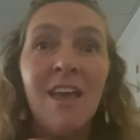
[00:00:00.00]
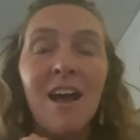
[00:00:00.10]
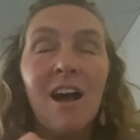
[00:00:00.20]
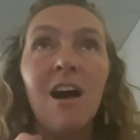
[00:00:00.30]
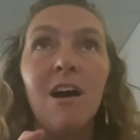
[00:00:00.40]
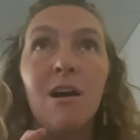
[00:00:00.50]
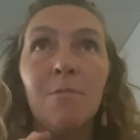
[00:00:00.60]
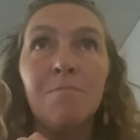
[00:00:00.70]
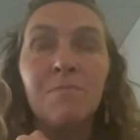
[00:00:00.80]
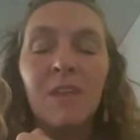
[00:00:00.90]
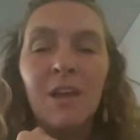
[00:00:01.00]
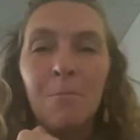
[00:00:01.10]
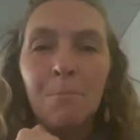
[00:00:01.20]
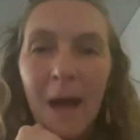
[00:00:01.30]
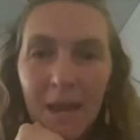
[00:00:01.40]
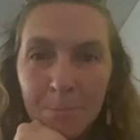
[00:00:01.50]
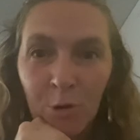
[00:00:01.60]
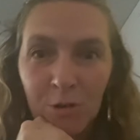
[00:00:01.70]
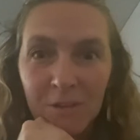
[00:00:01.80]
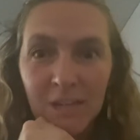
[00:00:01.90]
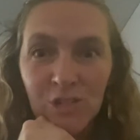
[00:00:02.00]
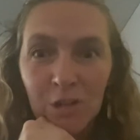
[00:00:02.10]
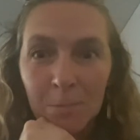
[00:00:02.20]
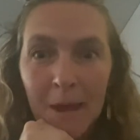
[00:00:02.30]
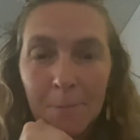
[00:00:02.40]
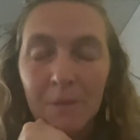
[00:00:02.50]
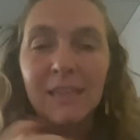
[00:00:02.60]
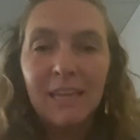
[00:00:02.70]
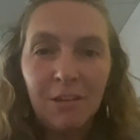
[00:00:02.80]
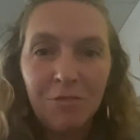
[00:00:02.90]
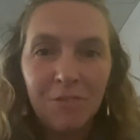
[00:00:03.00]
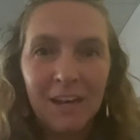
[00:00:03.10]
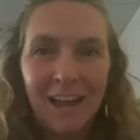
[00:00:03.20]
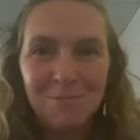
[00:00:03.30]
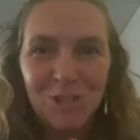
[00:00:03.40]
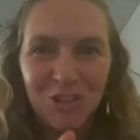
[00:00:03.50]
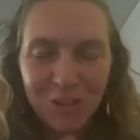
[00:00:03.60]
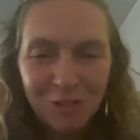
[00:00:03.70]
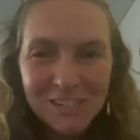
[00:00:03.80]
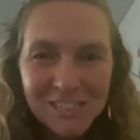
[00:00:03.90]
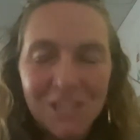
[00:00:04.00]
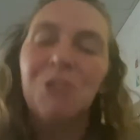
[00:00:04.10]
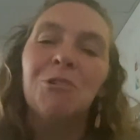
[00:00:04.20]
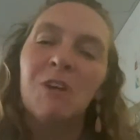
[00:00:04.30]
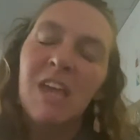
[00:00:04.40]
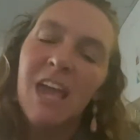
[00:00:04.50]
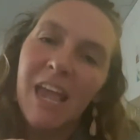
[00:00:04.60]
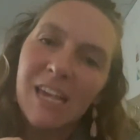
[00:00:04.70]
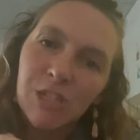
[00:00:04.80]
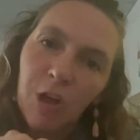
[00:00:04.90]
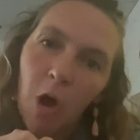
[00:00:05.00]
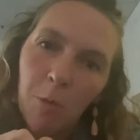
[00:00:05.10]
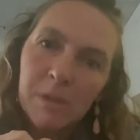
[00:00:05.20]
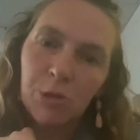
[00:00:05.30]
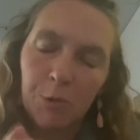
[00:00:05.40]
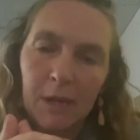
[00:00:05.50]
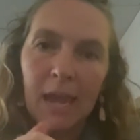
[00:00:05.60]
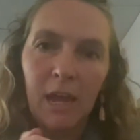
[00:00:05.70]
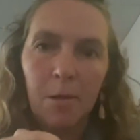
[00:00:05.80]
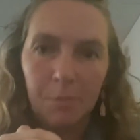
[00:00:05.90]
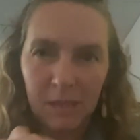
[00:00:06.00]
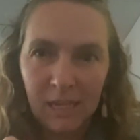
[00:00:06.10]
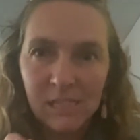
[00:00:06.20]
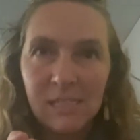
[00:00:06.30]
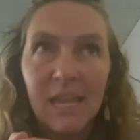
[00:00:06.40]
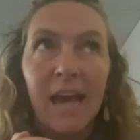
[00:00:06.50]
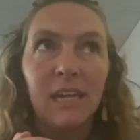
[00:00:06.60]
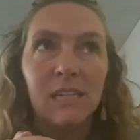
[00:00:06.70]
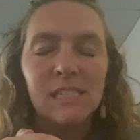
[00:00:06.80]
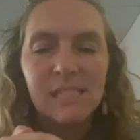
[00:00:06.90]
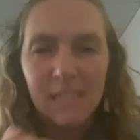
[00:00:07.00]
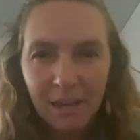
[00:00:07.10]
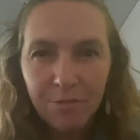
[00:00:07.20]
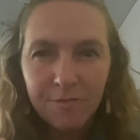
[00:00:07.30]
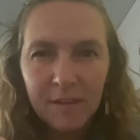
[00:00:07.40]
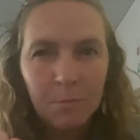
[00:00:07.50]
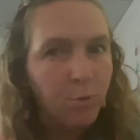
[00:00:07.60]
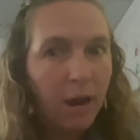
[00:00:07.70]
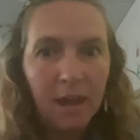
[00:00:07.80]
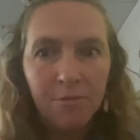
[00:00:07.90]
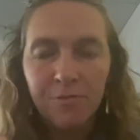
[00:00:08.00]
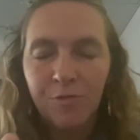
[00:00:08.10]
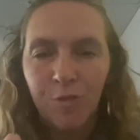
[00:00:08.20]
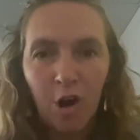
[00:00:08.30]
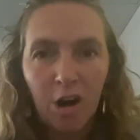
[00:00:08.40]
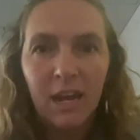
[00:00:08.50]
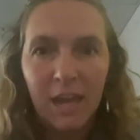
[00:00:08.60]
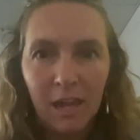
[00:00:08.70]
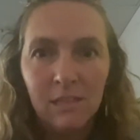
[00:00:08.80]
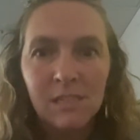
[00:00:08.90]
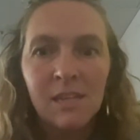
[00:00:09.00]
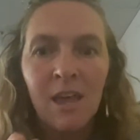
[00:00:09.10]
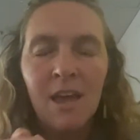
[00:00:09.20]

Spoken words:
My motivation, my belief, and I'm sure yours too, is to always create a place that is safe and brave for our kids.